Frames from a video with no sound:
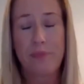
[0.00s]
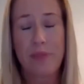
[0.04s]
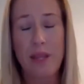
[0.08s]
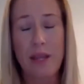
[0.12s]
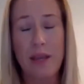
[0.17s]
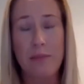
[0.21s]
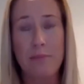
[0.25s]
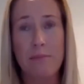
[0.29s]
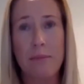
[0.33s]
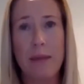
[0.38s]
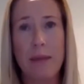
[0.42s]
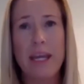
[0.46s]

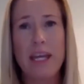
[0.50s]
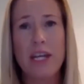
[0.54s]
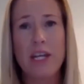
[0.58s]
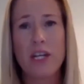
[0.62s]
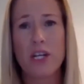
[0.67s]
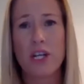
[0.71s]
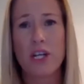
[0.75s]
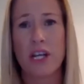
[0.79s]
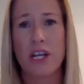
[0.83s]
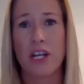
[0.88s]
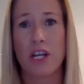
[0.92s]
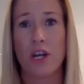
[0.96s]

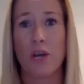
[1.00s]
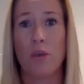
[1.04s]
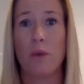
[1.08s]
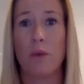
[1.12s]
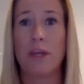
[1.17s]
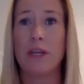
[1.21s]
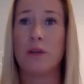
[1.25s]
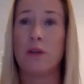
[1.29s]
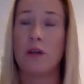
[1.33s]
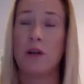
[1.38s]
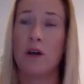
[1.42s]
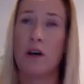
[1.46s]

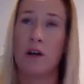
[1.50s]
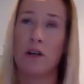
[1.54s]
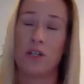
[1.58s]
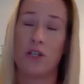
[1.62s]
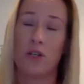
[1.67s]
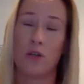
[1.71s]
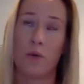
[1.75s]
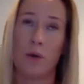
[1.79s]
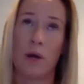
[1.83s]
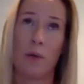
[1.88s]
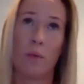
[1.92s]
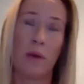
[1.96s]
We
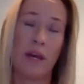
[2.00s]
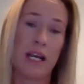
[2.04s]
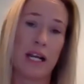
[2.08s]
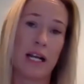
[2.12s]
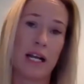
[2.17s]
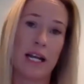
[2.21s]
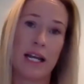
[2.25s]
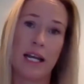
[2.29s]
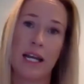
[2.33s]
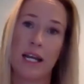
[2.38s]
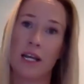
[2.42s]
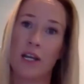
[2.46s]
do a
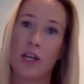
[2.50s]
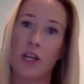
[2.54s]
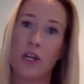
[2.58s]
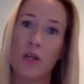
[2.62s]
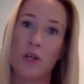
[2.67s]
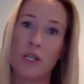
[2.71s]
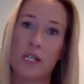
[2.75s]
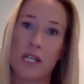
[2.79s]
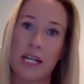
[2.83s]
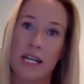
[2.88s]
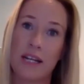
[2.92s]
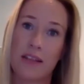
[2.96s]
weekly
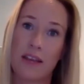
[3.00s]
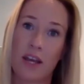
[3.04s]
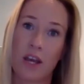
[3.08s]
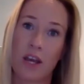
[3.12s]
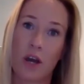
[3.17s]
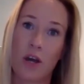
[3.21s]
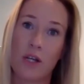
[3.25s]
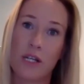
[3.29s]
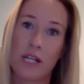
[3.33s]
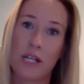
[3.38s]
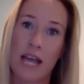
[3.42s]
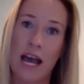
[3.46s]
newsletter that
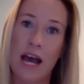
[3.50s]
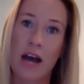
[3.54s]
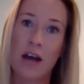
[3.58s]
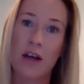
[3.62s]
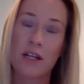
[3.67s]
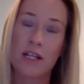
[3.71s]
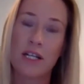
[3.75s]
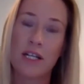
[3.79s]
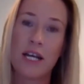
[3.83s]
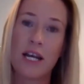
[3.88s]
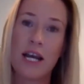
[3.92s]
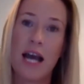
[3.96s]
goes
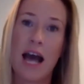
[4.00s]
out.